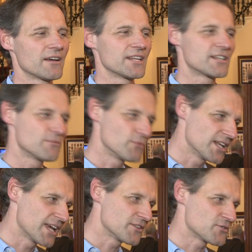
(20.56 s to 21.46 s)
It
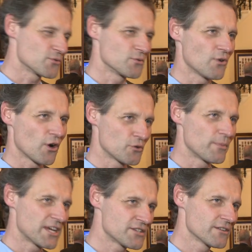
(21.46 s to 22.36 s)
relates to
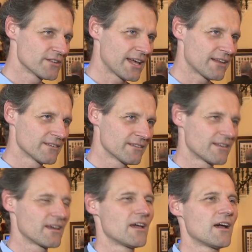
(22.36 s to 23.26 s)
occupational
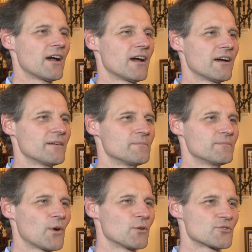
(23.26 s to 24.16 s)
health,
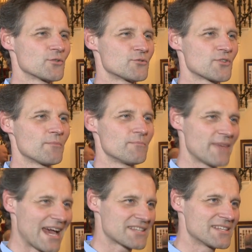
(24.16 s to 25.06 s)
also
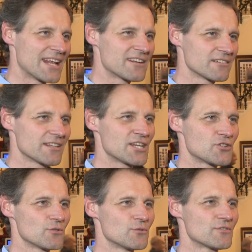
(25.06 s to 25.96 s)
some accidental
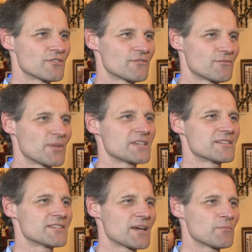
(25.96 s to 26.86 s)
issues of
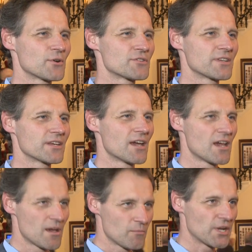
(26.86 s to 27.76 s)
pesticide poisoning.
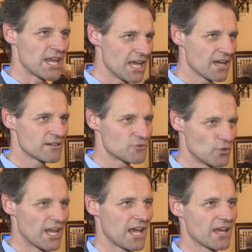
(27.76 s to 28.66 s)
But here
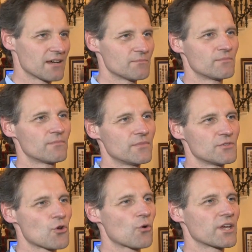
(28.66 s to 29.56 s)
today I'm
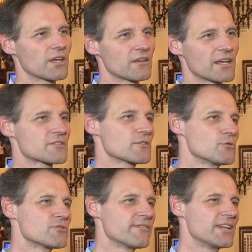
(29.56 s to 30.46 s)
talking
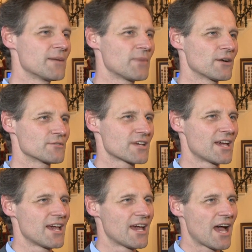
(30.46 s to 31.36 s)
exclusively about
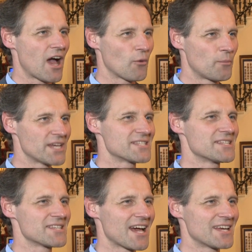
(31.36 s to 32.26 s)
how
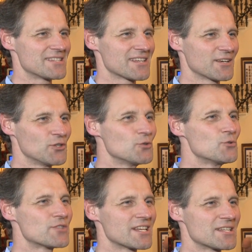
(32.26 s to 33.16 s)
pesticides are
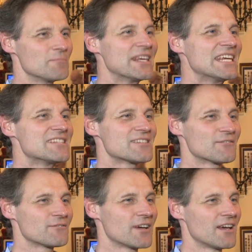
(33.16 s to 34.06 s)
used as a means of